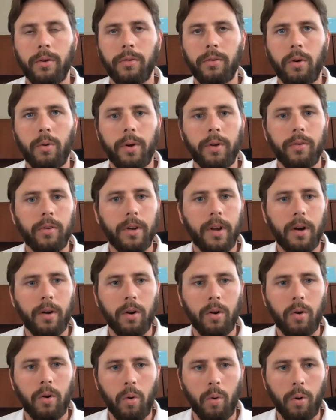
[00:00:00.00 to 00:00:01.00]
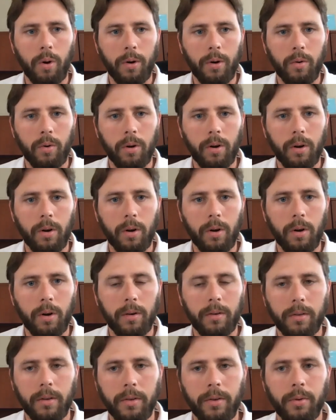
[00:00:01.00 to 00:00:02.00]
always a narrow
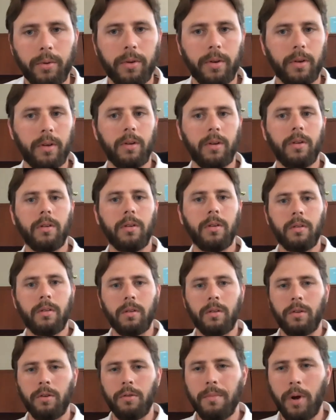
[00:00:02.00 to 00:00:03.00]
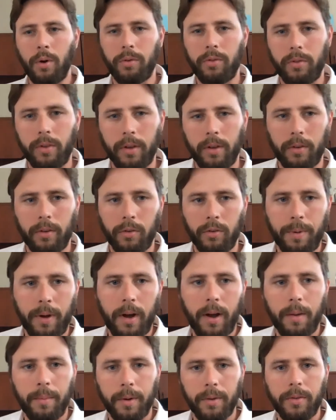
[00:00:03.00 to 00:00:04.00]
corridor that you can do most things
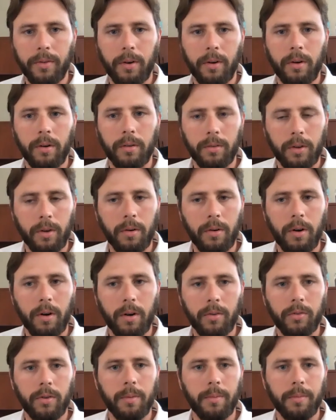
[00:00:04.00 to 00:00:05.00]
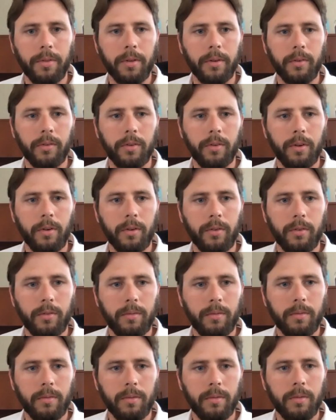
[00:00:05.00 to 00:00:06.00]
by, but there are some things that are
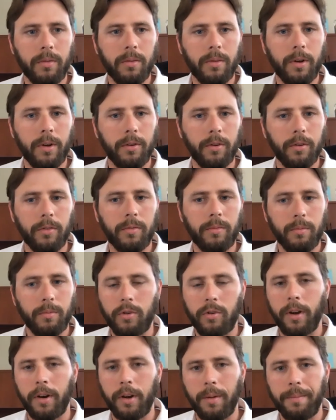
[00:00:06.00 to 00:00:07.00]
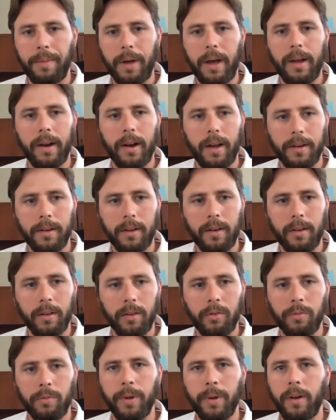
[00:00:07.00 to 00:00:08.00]
just straight up bad
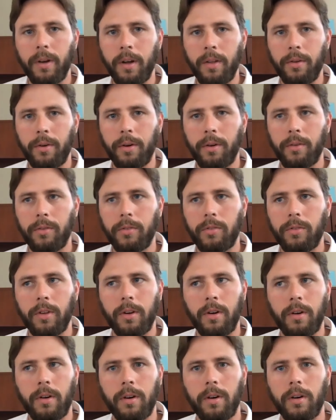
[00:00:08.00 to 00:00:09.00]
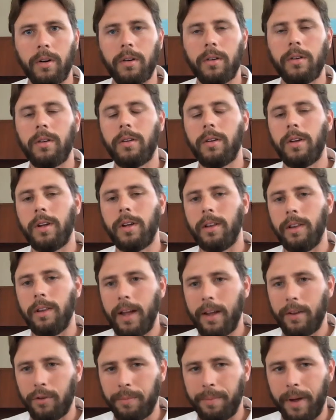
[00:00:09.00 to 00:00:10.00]
ideas, but others that are
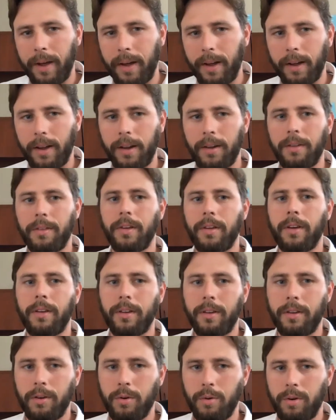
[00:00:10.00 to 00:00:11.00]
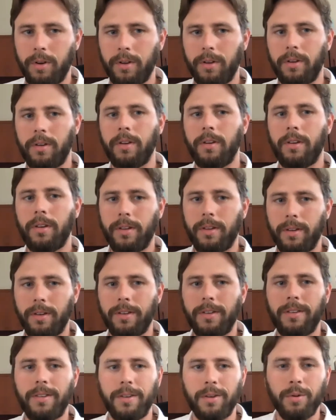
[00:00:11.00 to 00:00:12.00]
less bad that you can
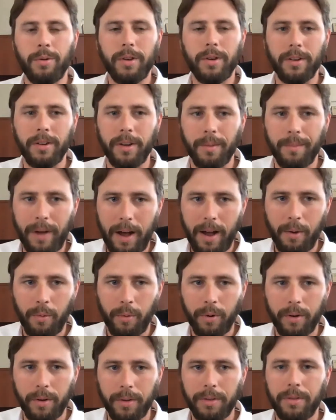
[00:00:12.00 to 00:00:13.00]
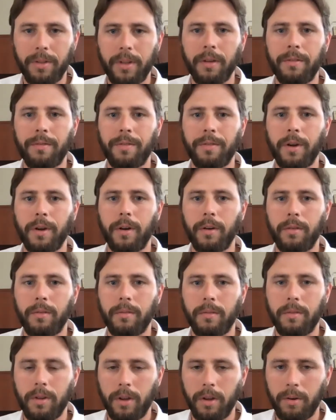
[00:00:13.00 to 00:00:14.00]
get by with if they're
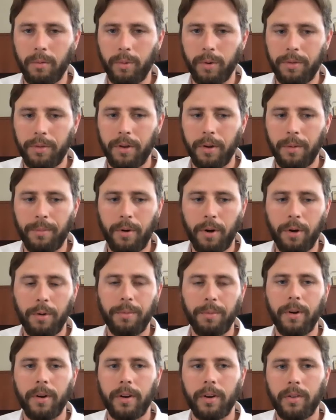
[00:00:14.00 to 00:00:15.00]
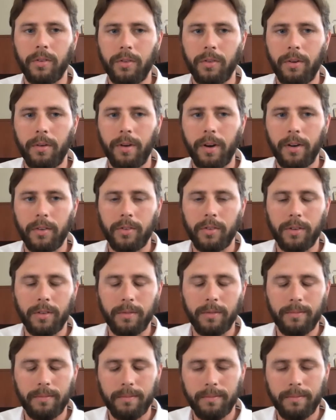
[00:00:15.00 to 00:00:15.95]
done with the appropriate consideration.